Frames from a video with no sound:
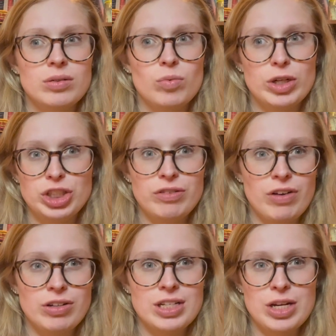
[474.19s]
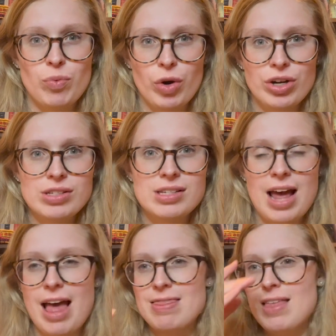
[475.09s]
what she felt in words
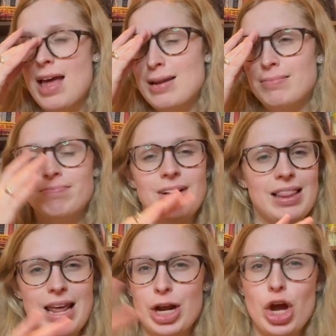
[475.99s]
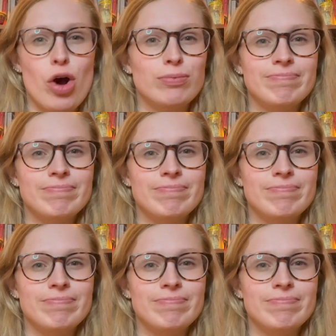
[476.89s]
and then let it go.